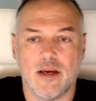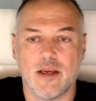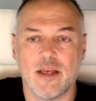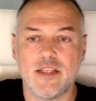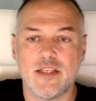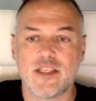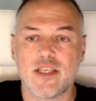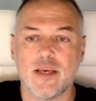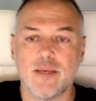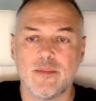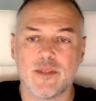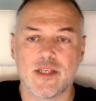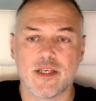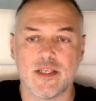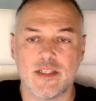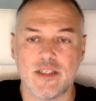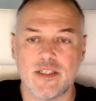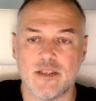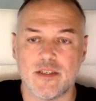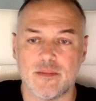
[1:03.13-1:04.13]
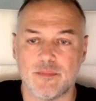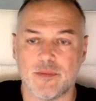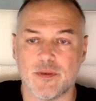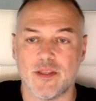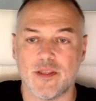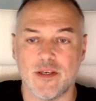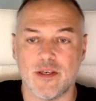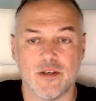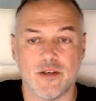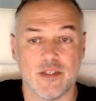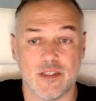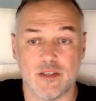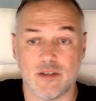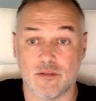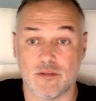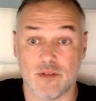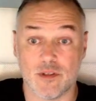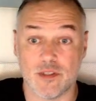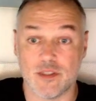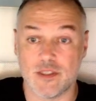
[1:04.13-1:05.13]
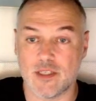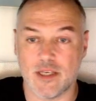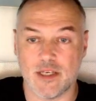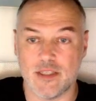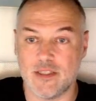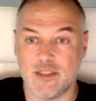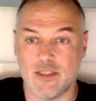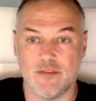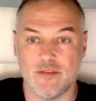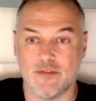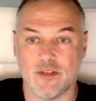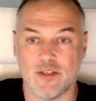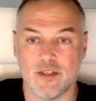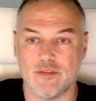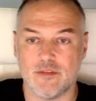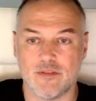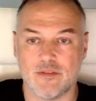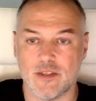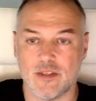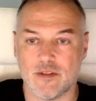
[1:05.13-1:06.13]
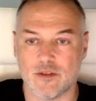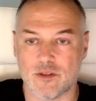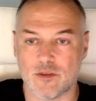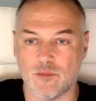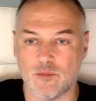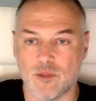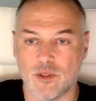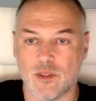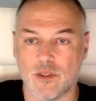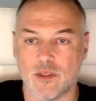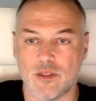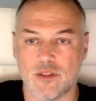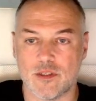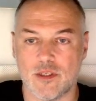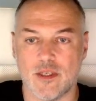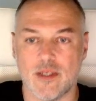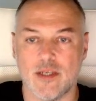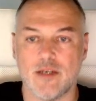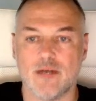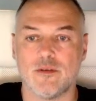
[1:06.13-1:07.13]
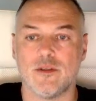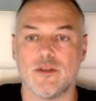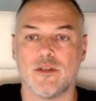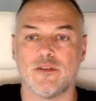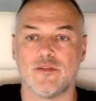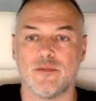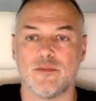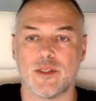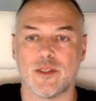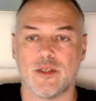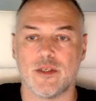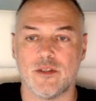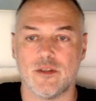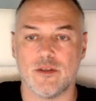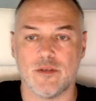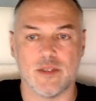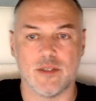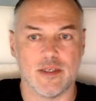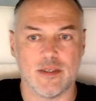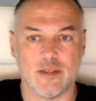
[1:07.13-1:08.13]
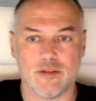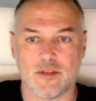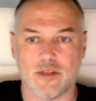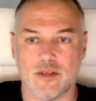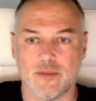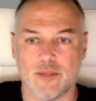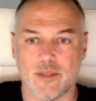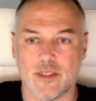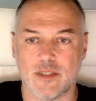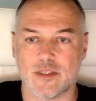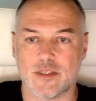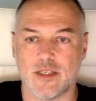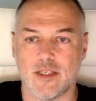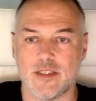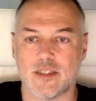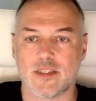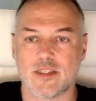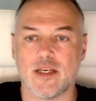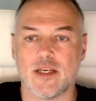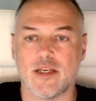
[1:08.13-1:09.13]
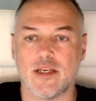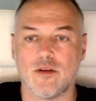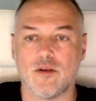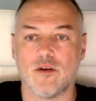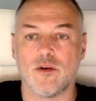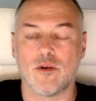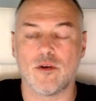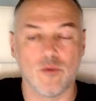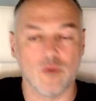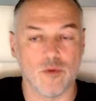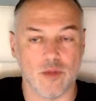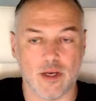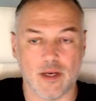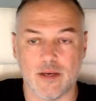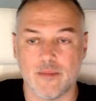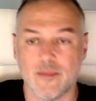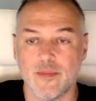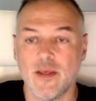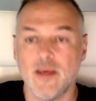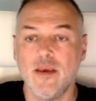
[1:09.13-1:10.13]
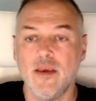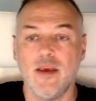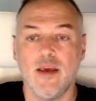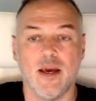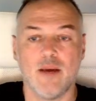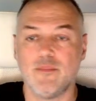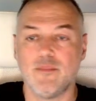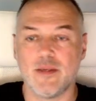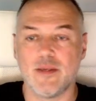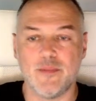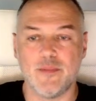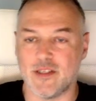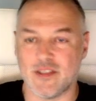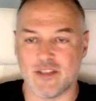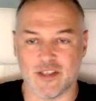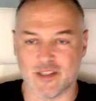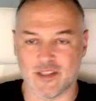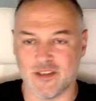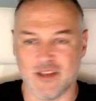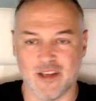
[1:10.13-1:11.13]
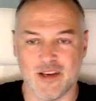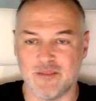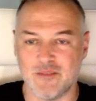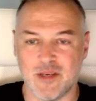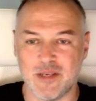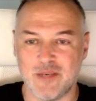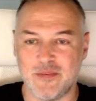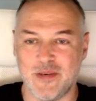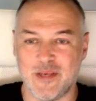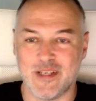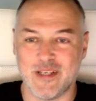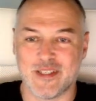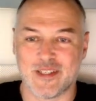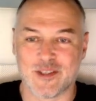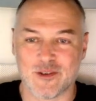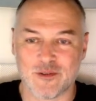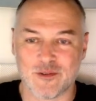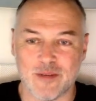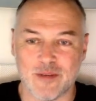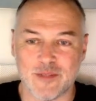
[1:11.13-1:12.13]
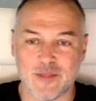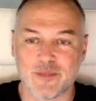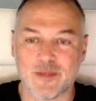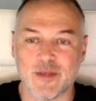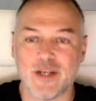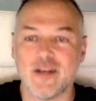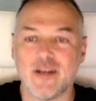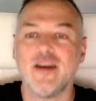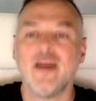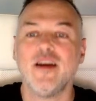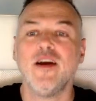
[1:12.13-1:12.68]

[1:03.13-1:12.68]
intimidated by the idea of writing 85,000 words and how on earth am I going to do it? How's it going to make sense? And all that. And maybe it doesn't, and maybe it's all rubbish, but